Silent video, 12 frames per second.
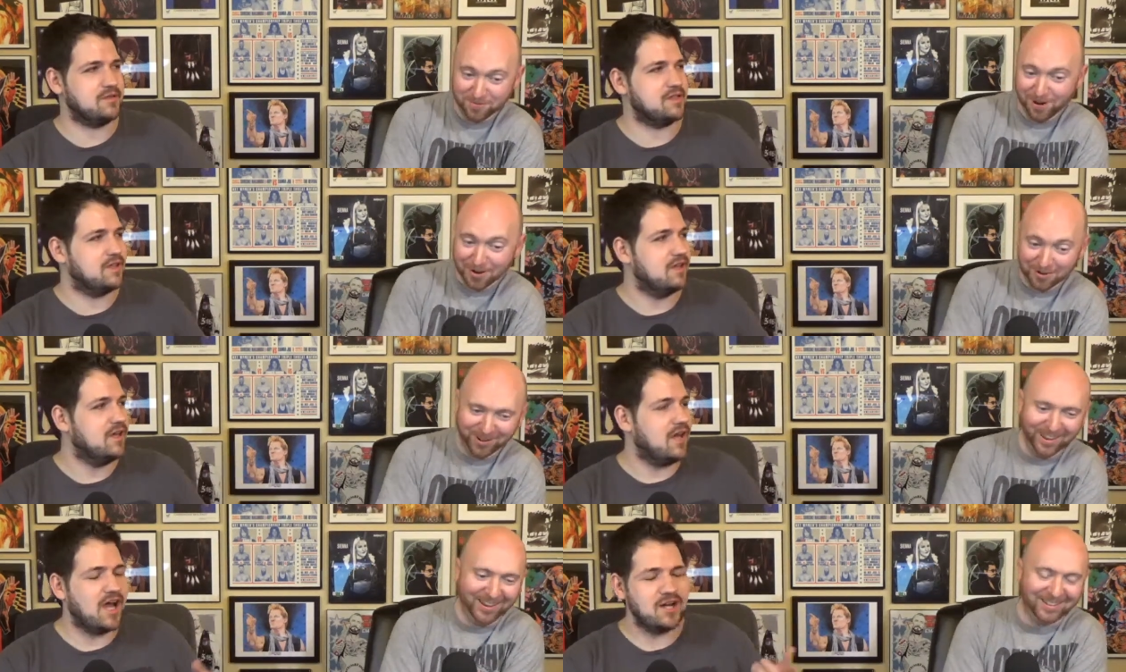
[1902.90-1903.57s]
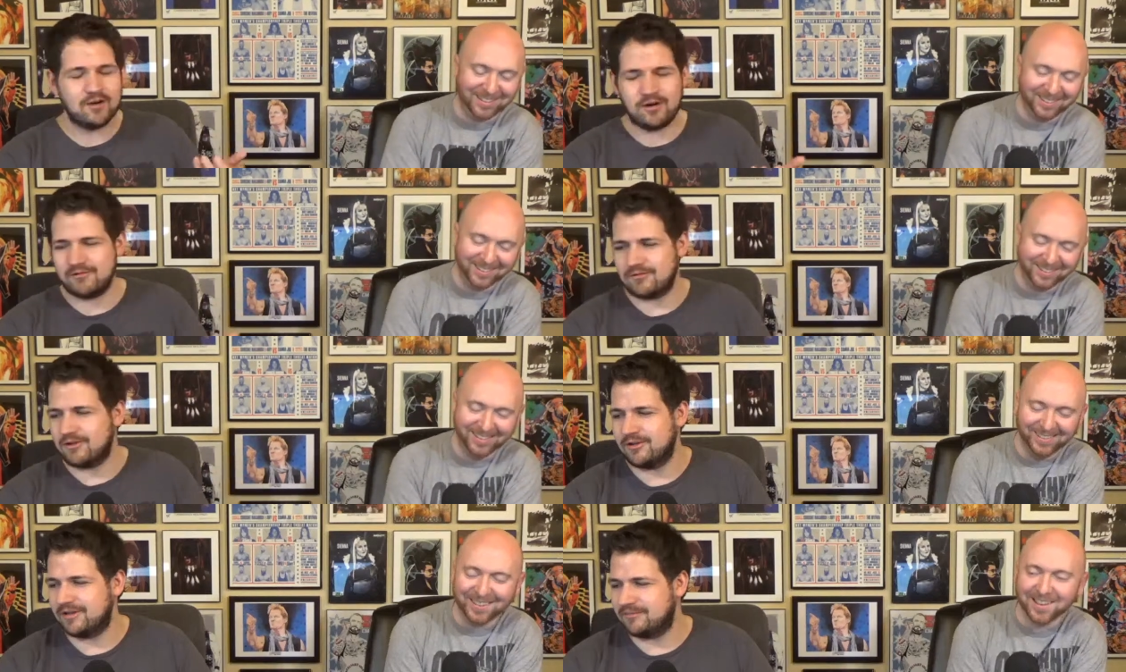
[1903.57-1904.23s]
Speaker 1: You it was. wrote it. I know I
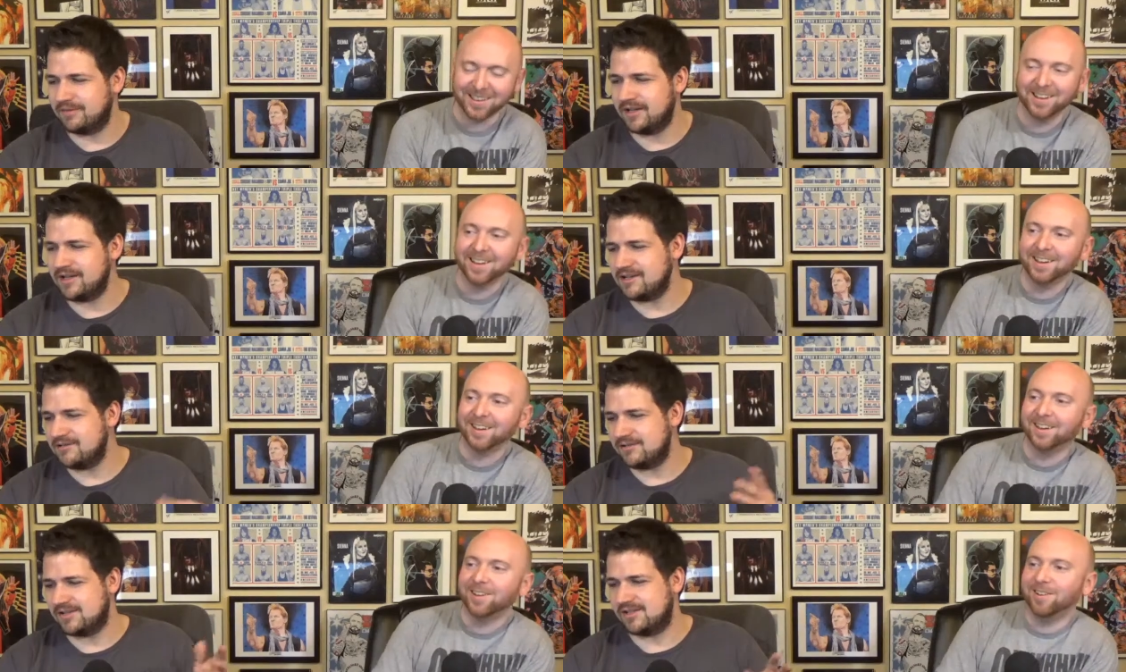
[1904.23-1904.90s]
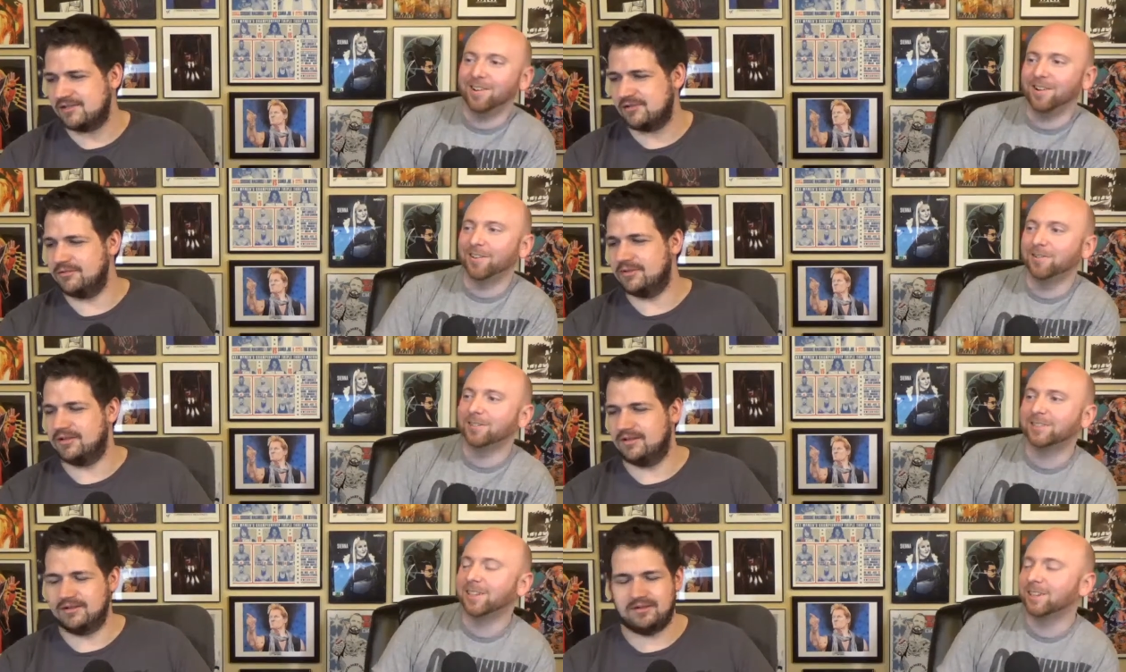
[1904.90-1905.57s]
wrote it, but I always just Oh,
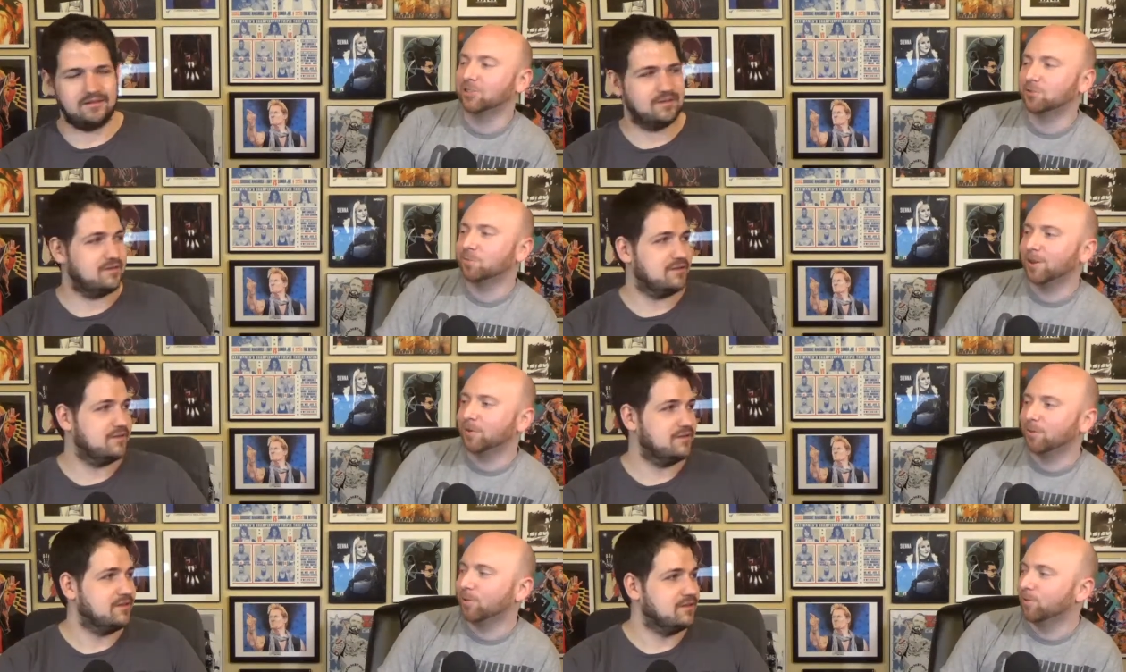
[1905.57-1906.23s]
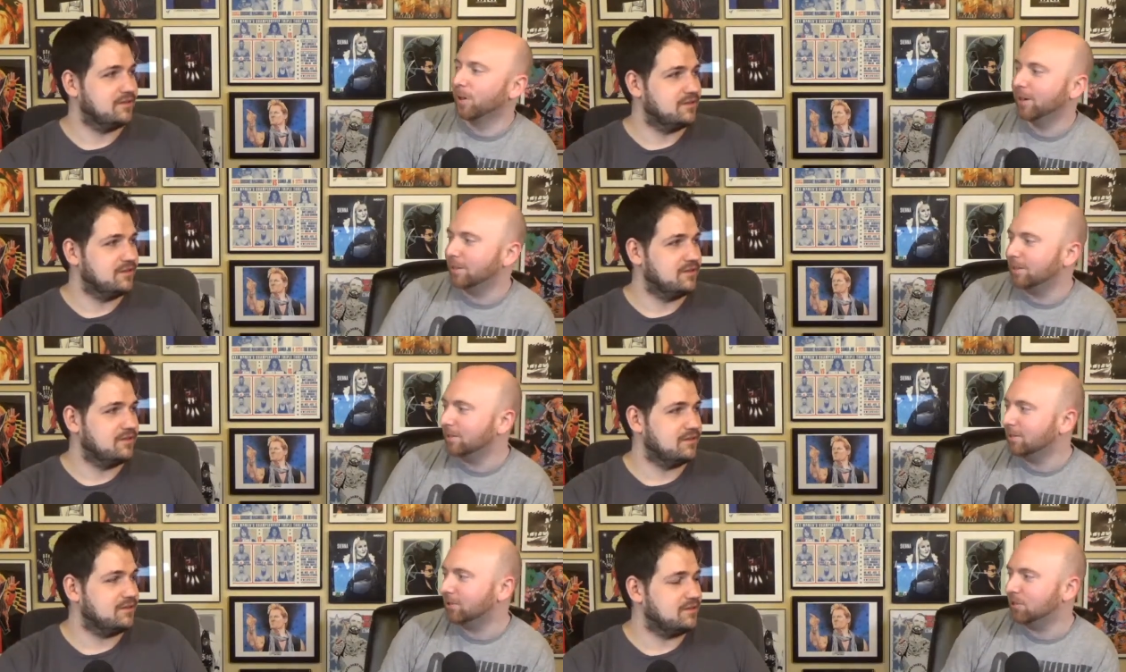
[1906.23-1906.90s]
that was
Speaker 2: that spot where Ray
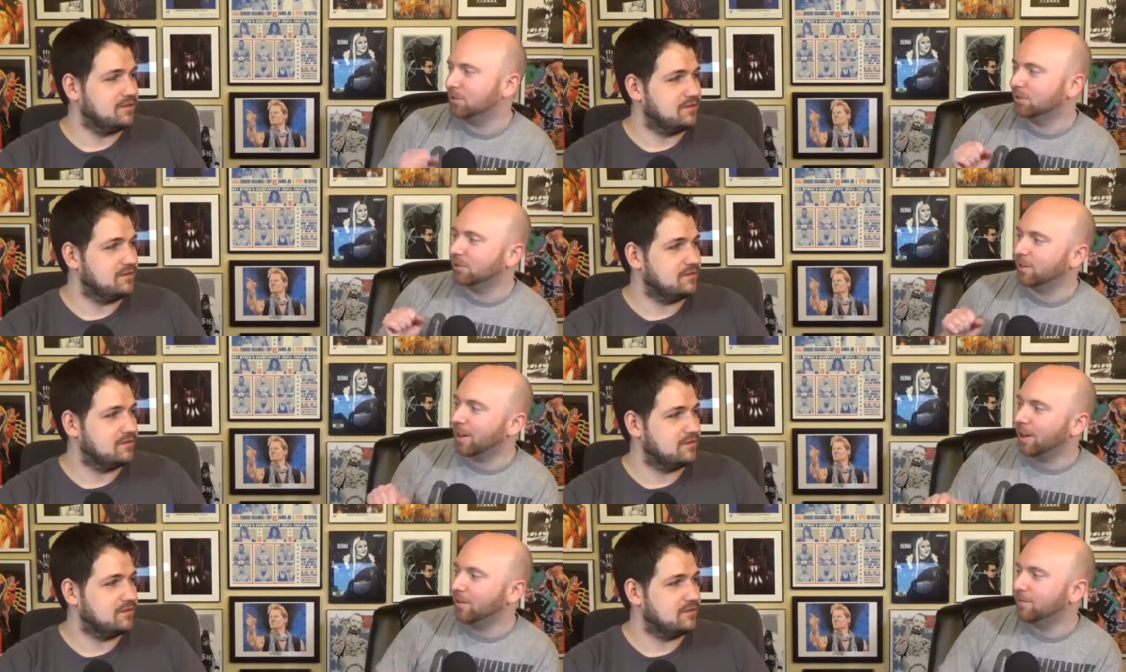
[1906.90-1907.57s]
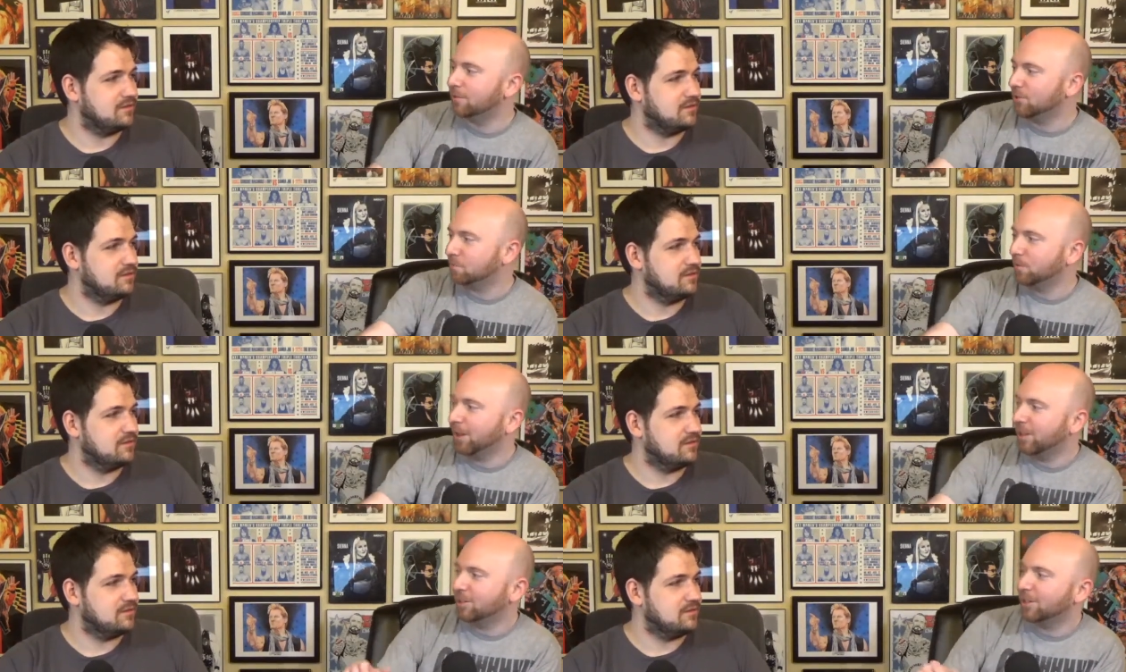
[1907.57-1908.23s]
did his dive and
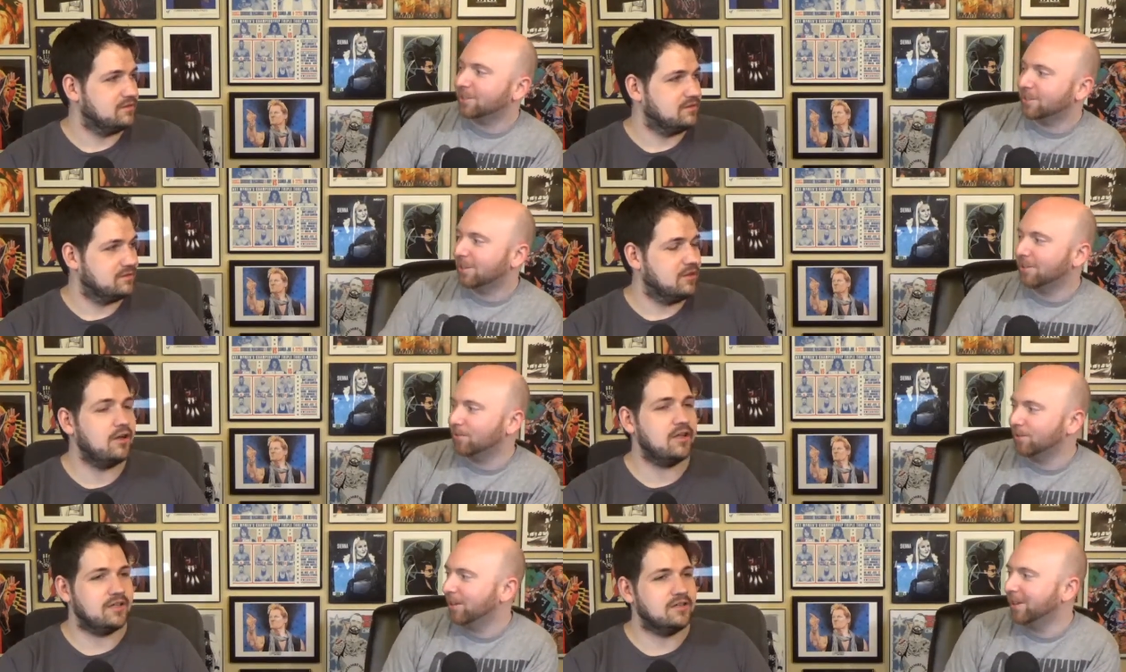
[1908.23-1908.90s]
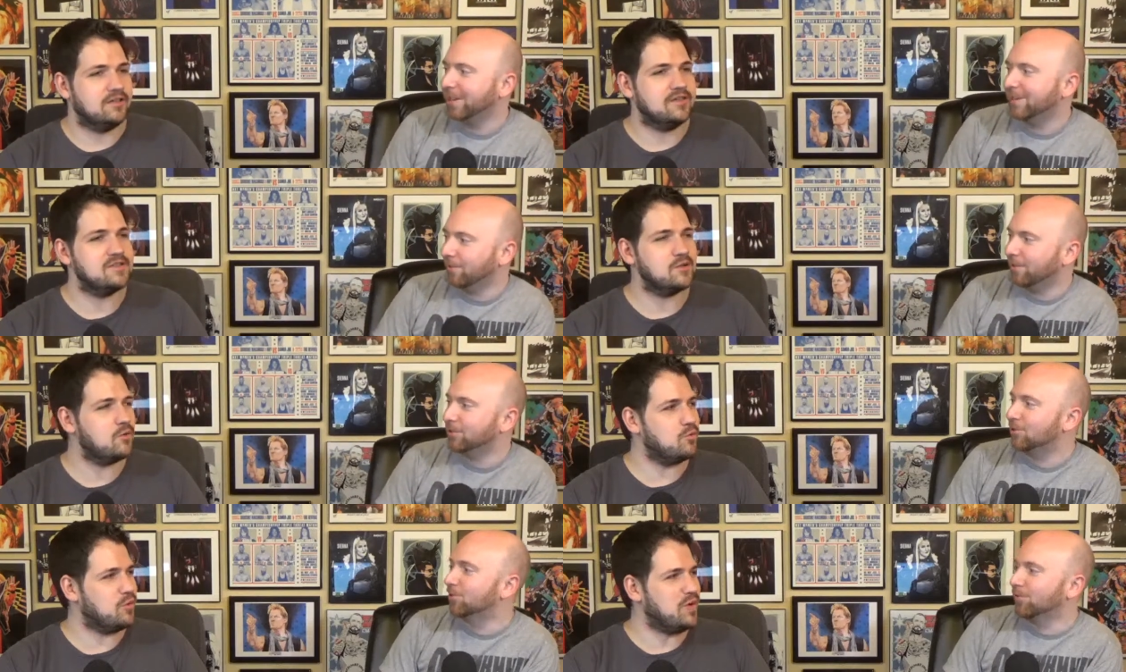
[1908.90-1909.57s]
splash outside the Oh, yeah. ring, hit
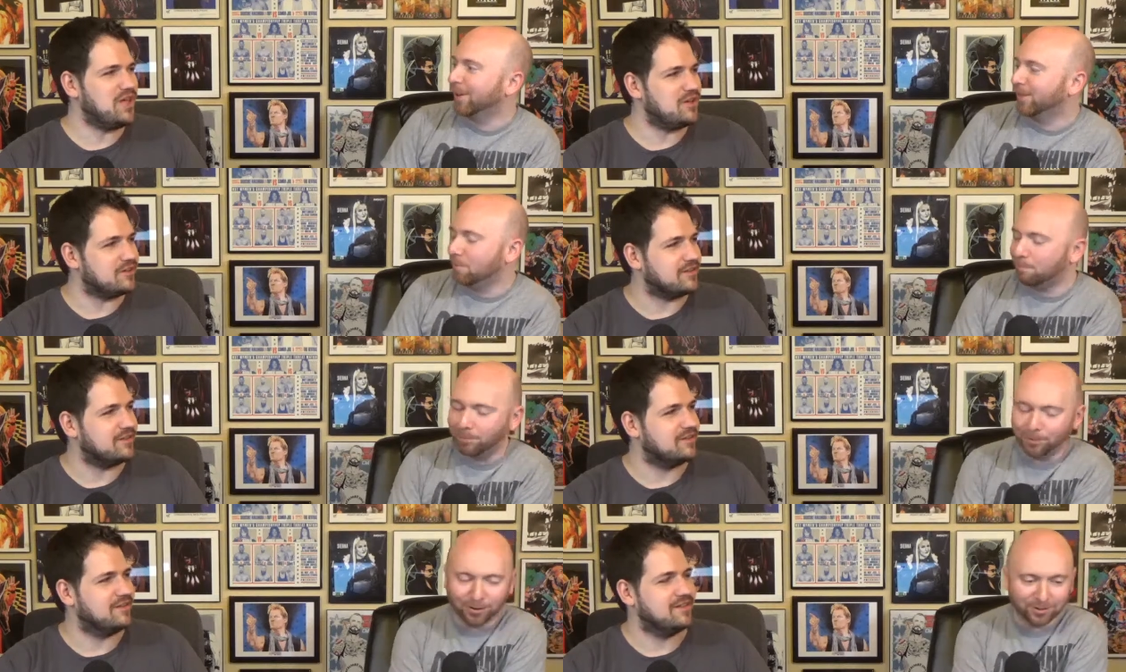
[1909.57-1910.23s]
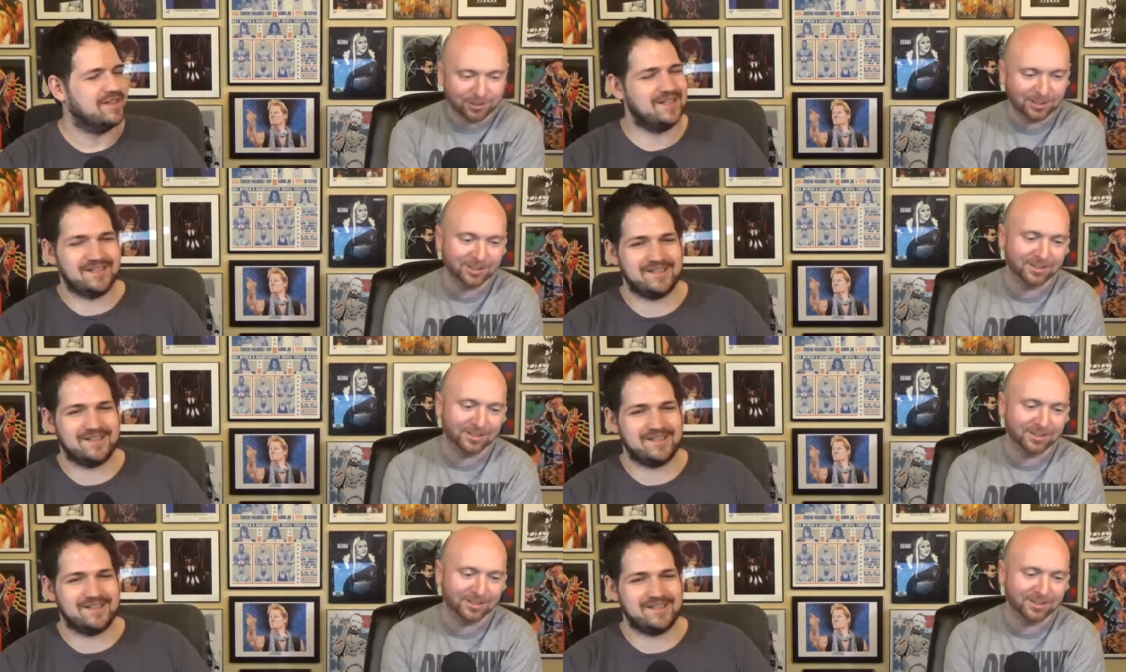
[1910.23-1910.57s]
so Archer's right in the weird. balls.